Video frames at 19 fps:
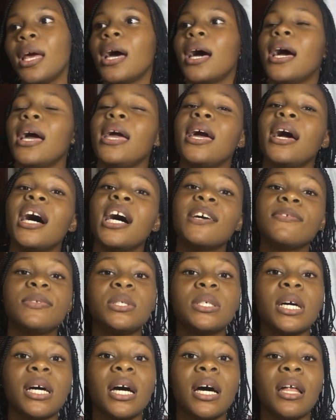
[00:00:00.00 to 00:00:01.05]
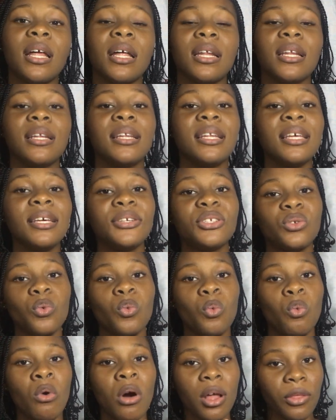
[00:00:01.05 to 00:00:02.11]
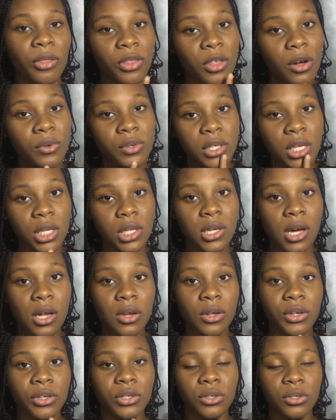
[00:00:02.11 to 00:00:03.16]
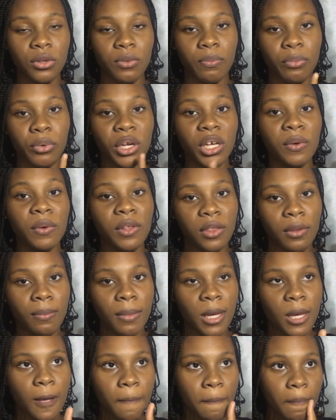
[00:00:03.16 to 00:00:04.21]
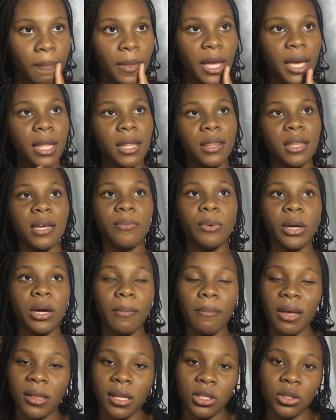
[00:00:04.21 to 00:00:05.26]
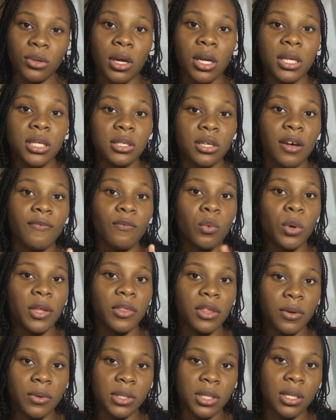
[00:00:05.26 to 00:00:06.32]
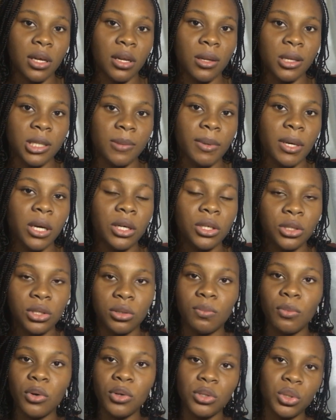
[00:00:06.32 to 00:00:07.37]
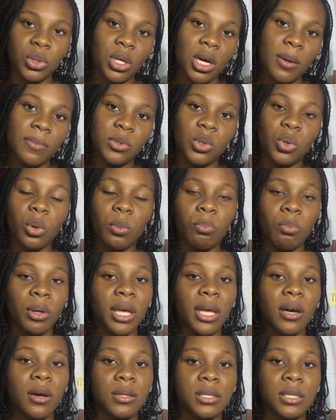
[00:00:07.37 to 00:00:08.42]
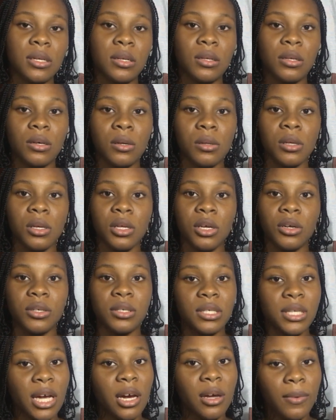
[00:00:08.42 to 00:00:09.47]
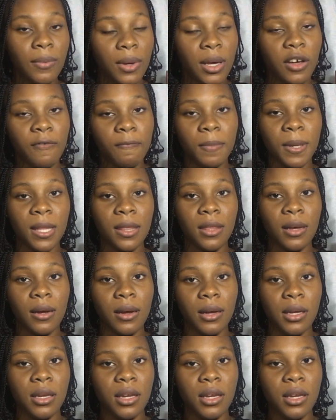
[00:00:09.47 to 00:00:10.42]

I have to have at least $1,000 to bring with me. They recommend that you at least have $1,000, because most jobs don't pay until your 2nd week of being there.